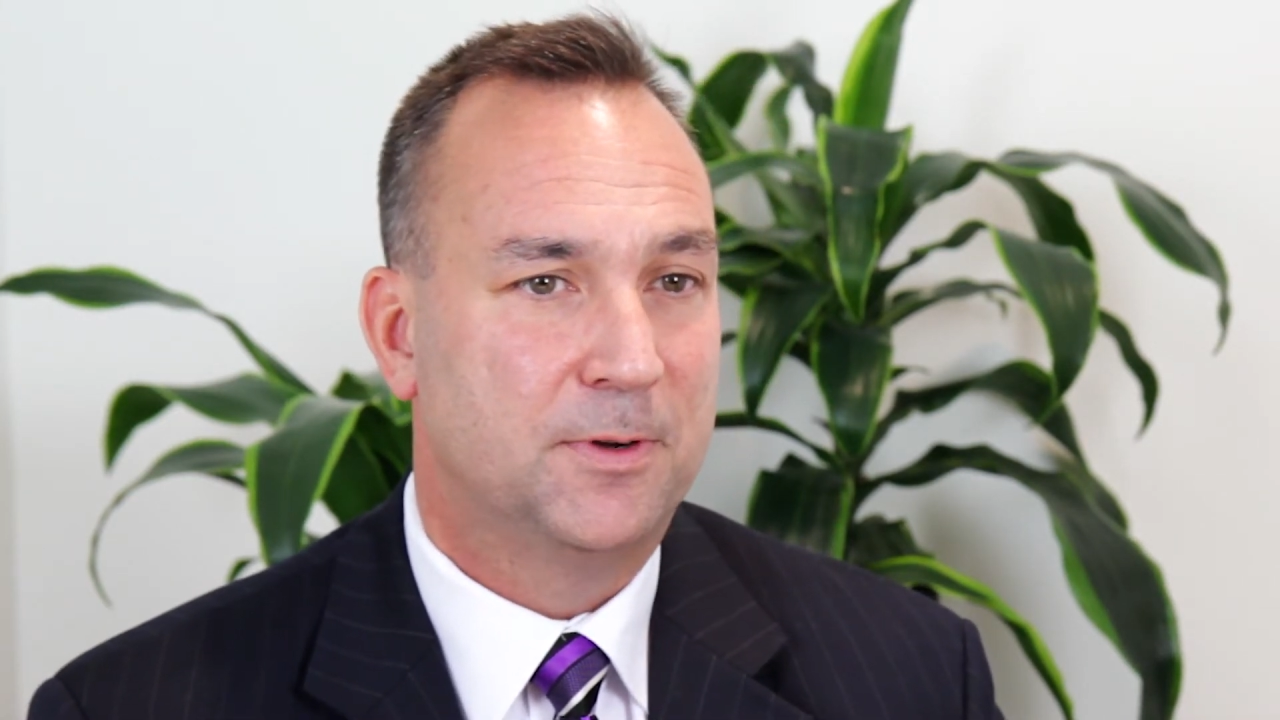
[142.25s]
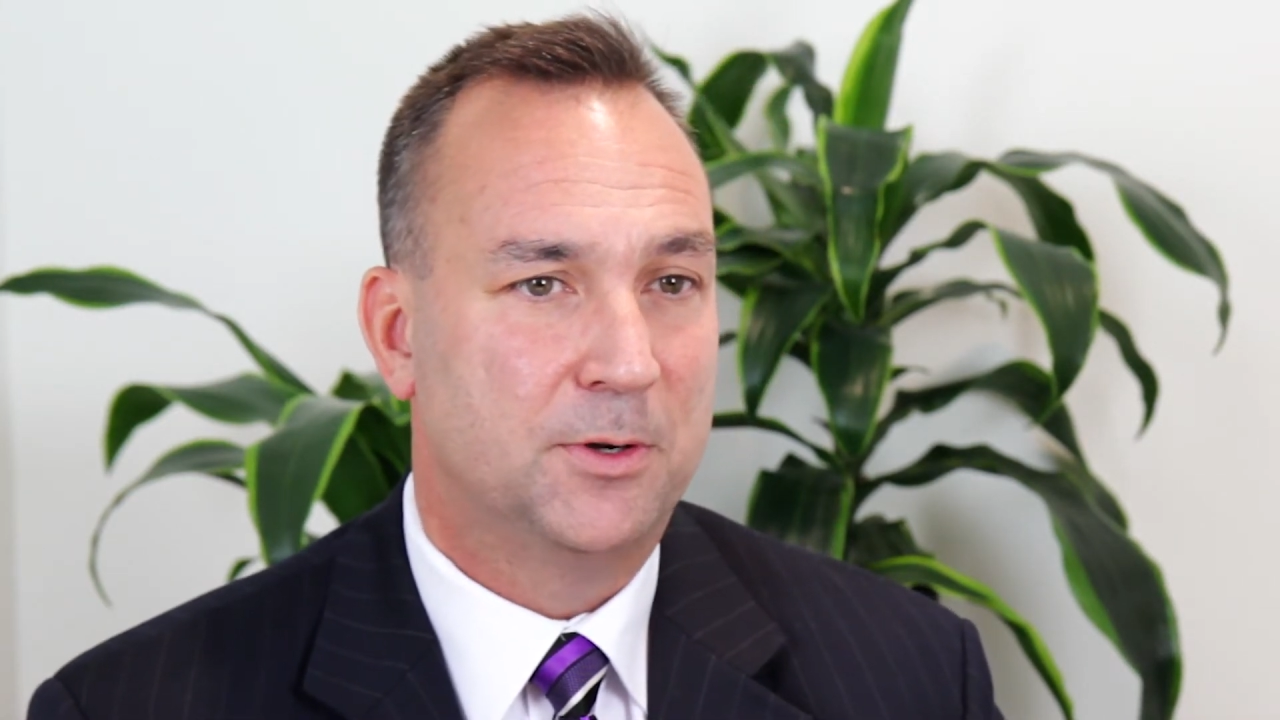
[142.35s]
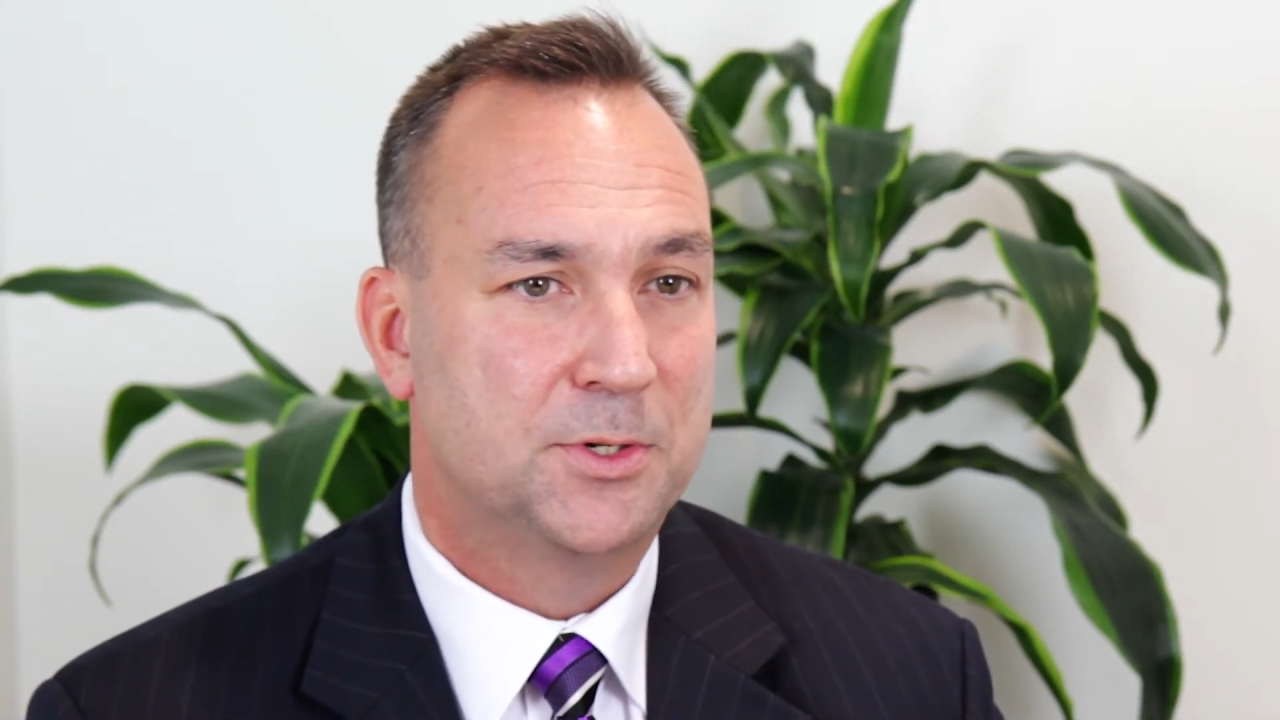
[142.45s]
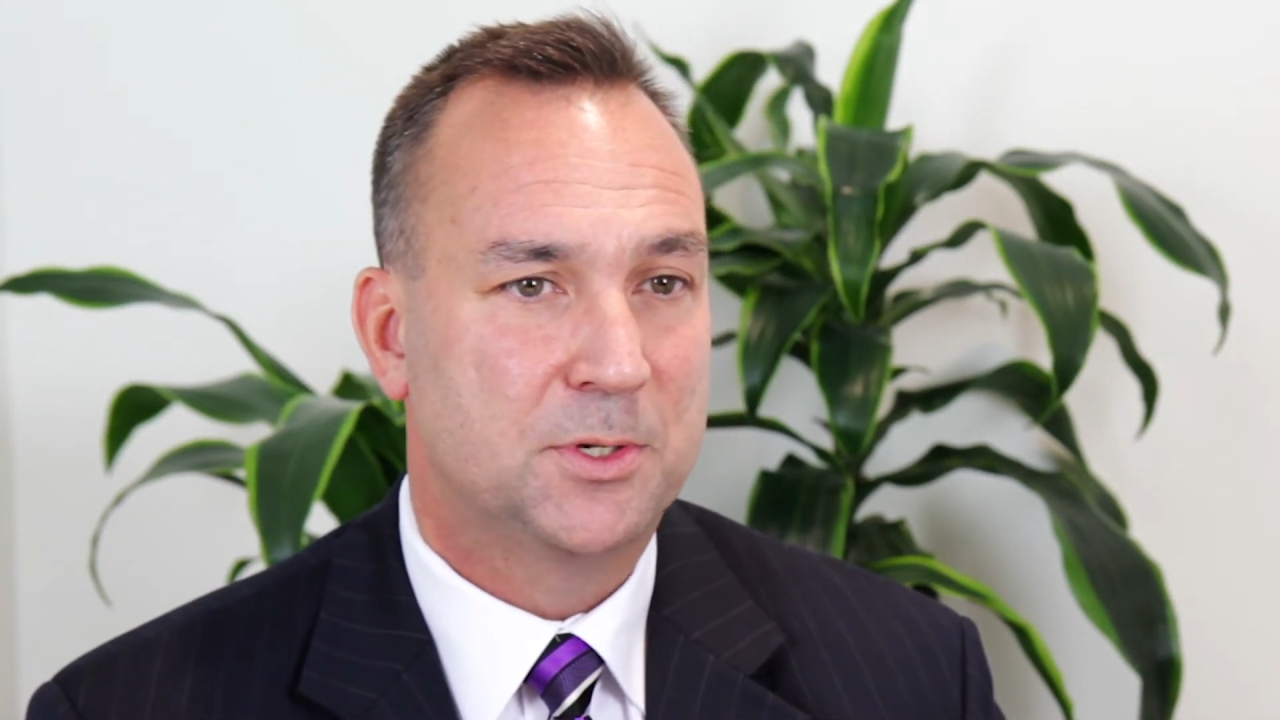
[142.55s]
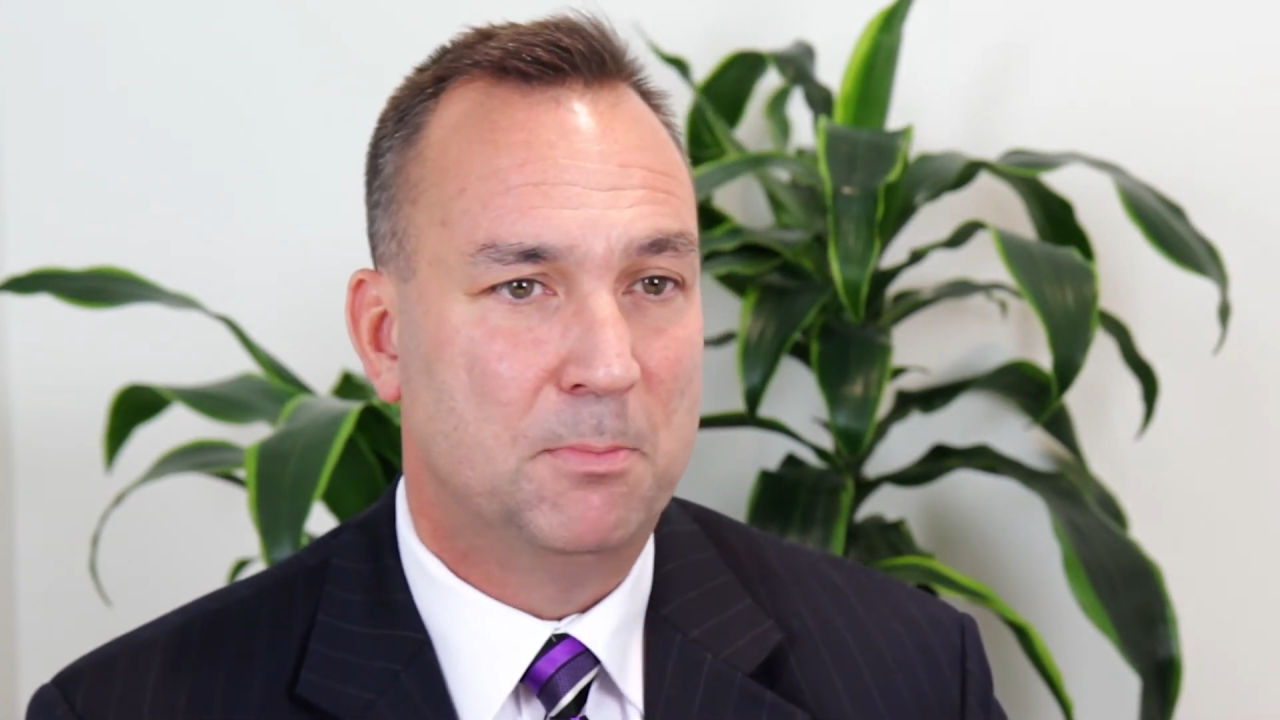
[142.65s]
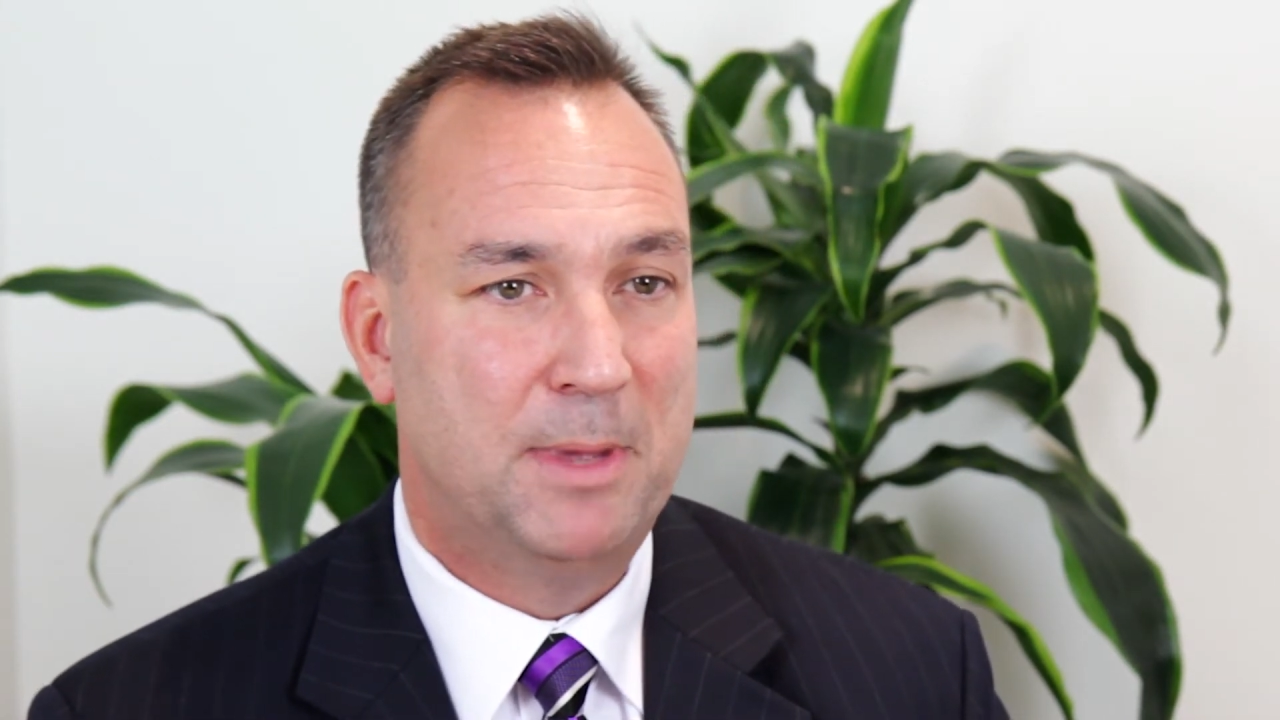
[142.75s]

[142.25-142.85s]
folks,